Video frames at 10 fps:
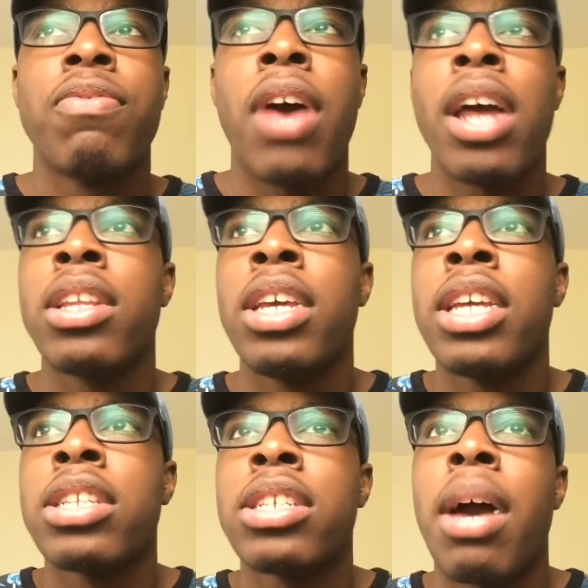Finally
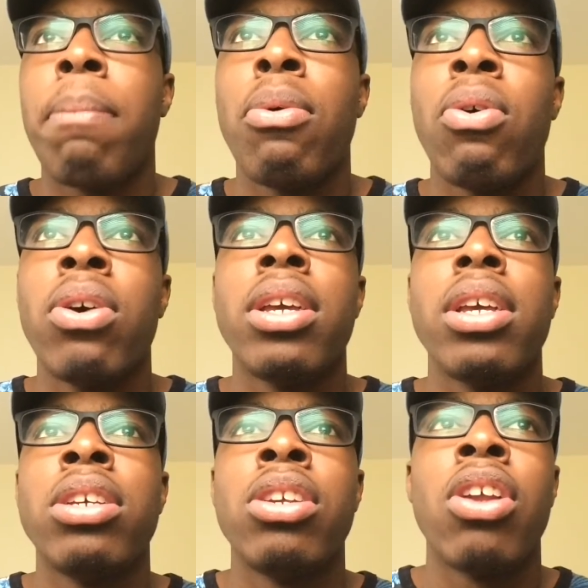get to that
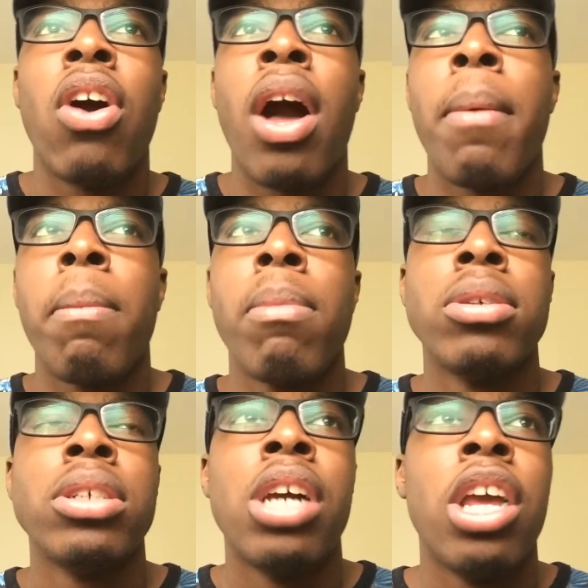point, you know,
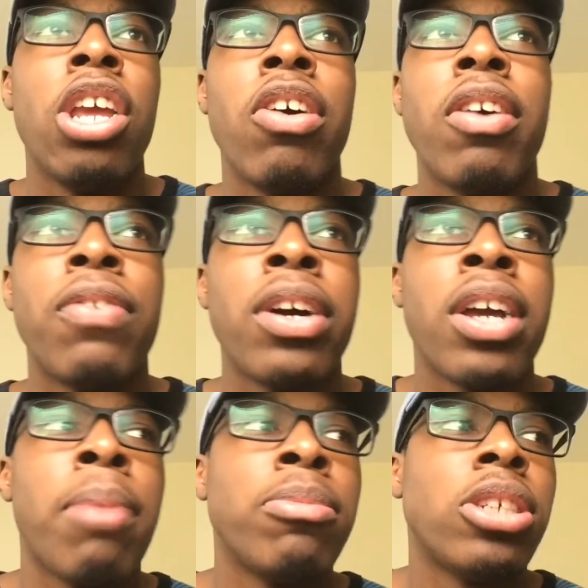I'm
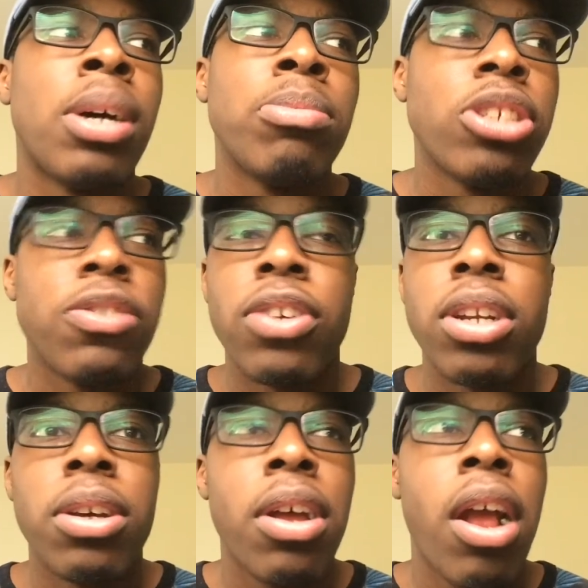just
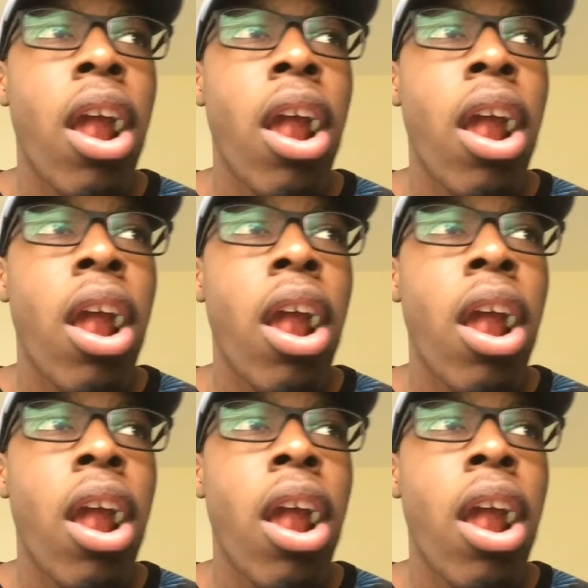finna